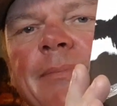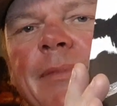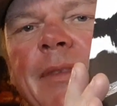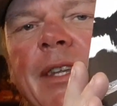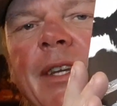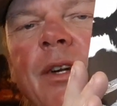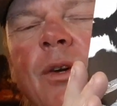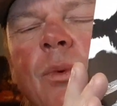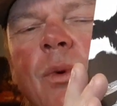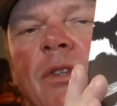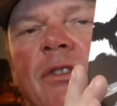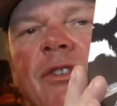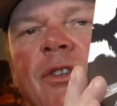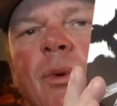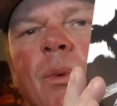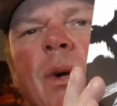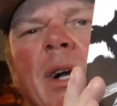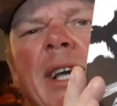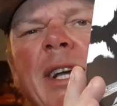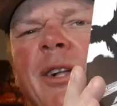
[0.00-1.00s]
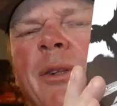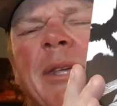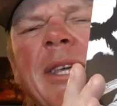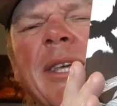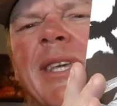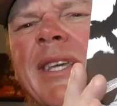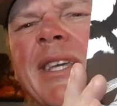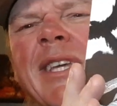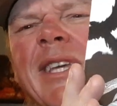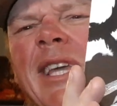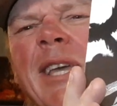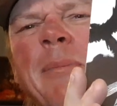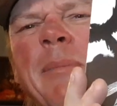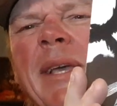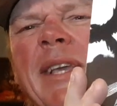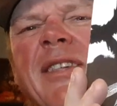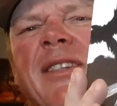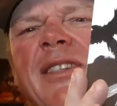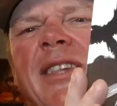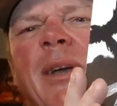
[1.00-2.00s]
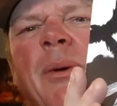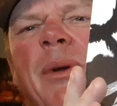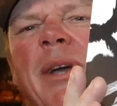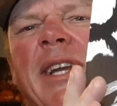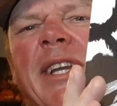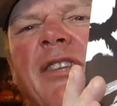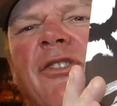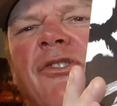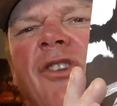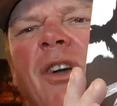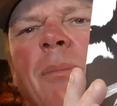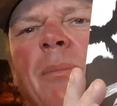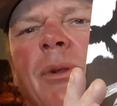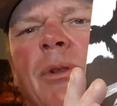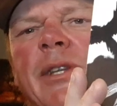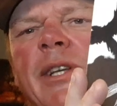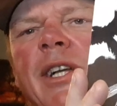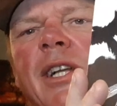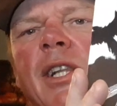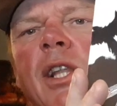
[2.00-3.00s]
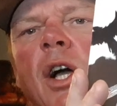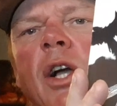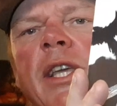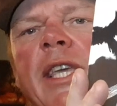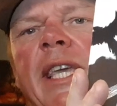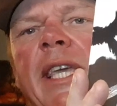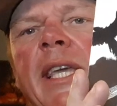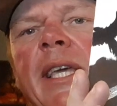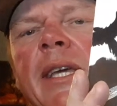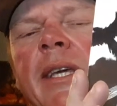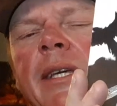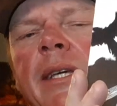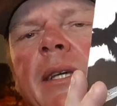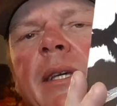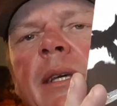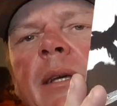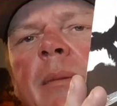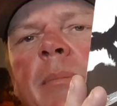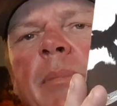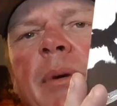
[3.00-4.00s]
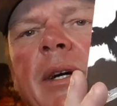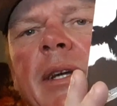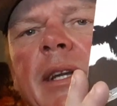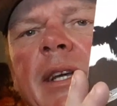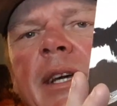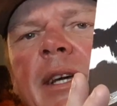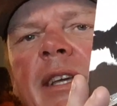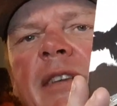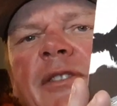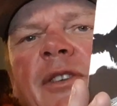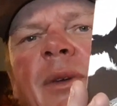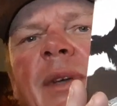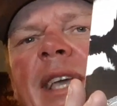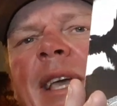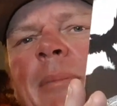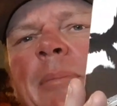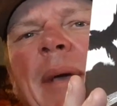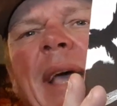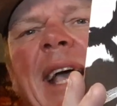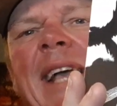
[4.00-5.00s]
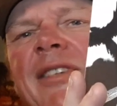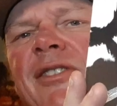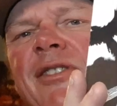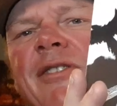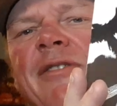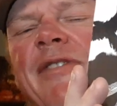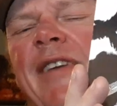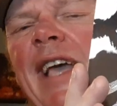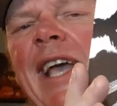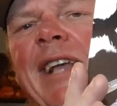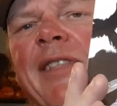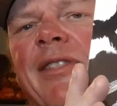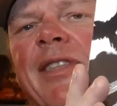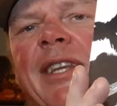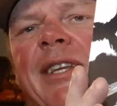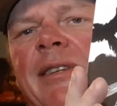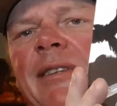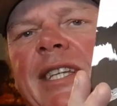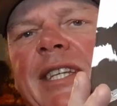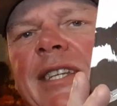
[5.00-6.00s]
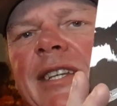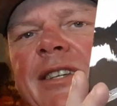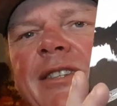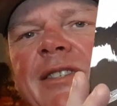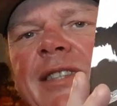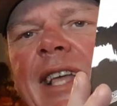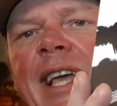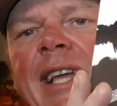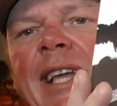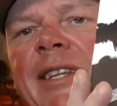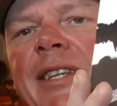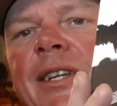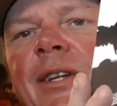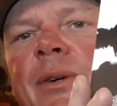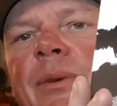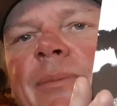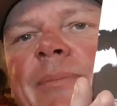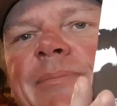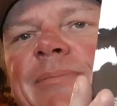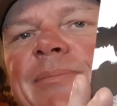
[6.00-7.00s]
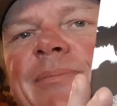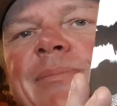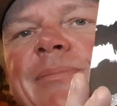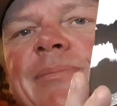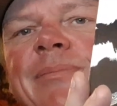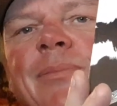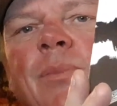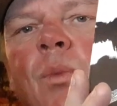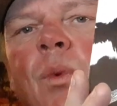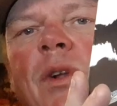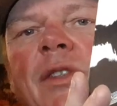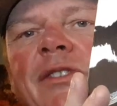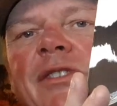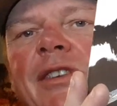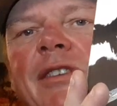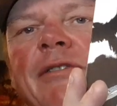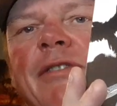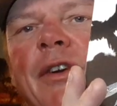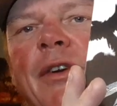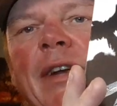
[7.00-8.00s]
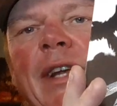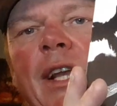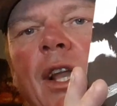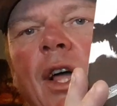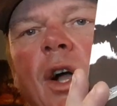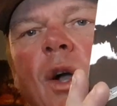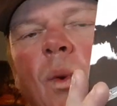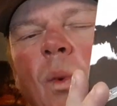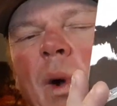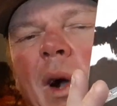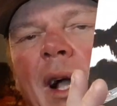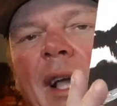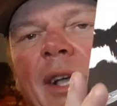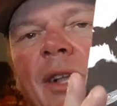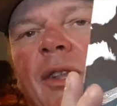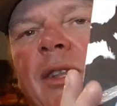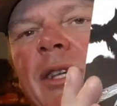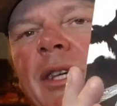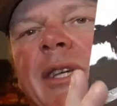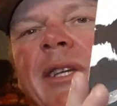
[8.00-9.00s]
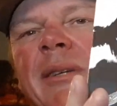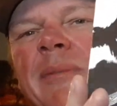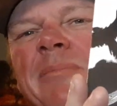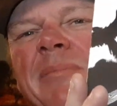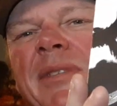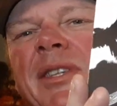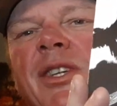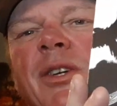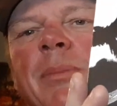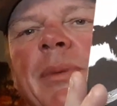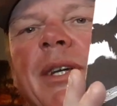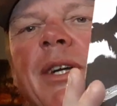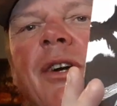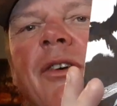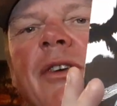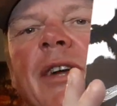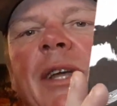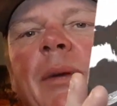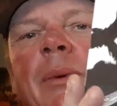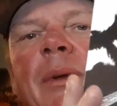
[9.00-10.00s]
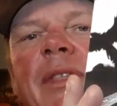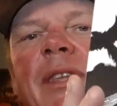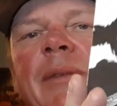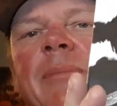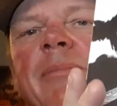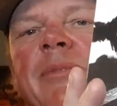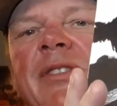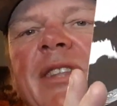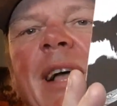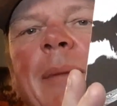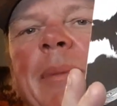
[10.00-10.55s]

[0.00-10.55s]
once in a while. It makes it sound kind of jumbled and clunky. But if you can get past the fact that he does that, once in a very long while, you'll be alright with it. It's not